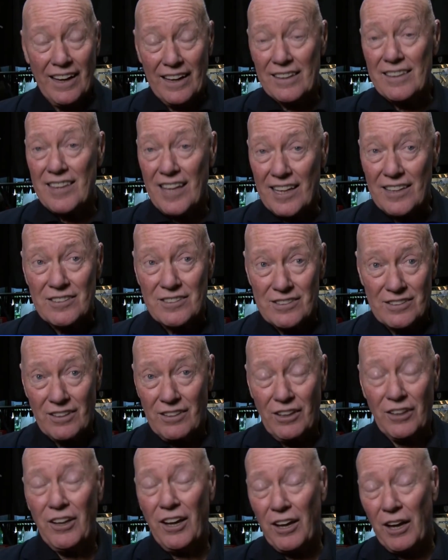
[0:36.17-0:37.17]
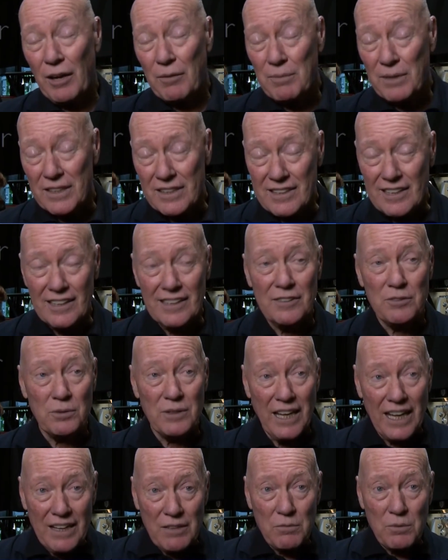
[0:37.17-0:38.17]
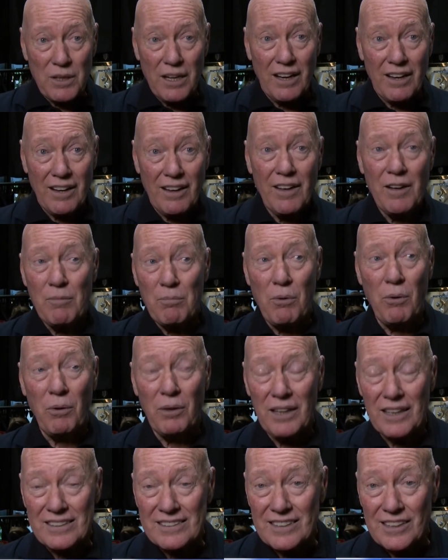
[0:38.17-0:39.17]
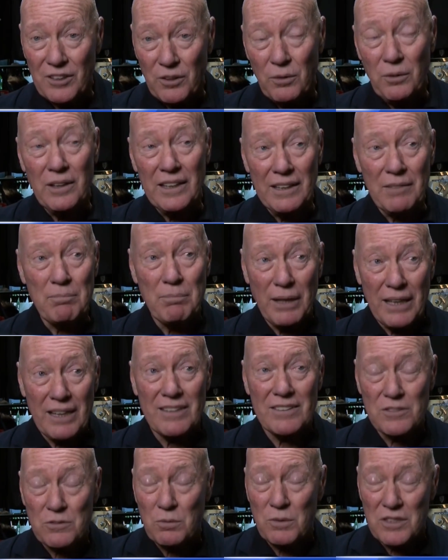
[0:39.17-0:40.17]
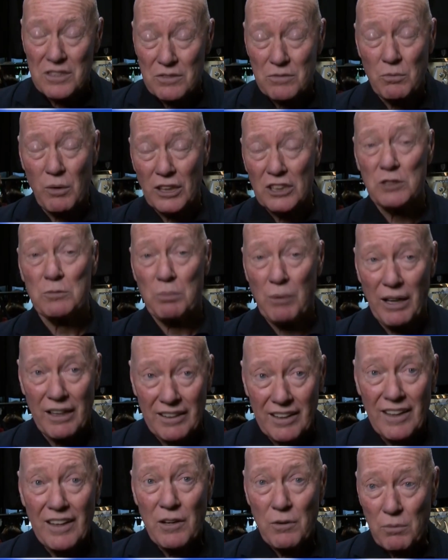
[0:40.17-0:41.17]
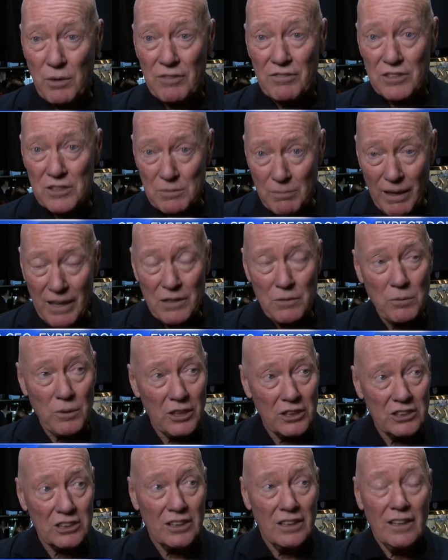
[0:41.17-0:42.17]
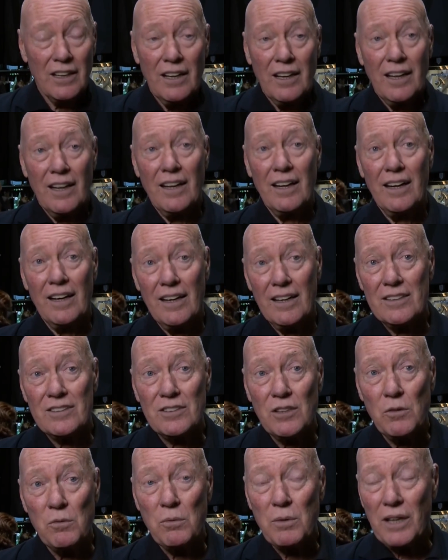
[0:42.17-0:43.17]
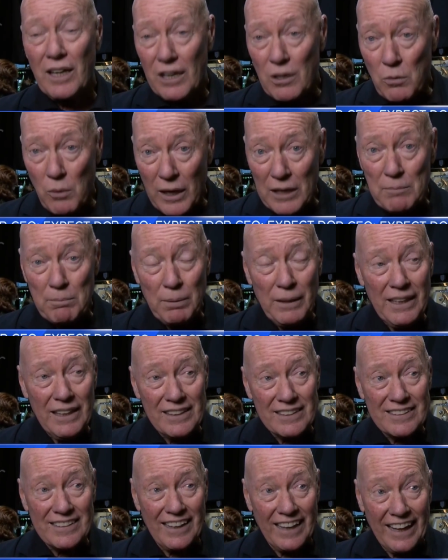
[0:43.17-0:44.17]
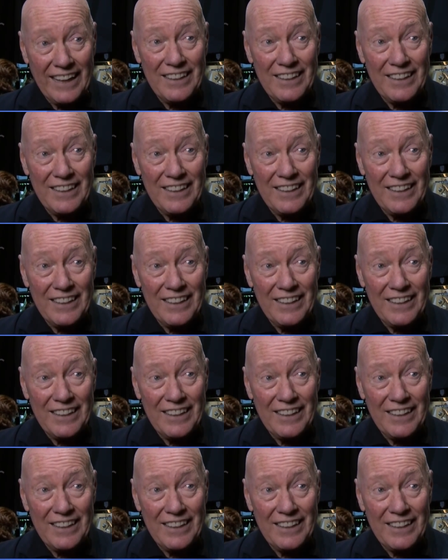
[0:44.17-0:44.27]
And thanks, I mean, till today, we are more or less the only big Swiss watch brand with a smartwatch. Uh, so we are quite pleased.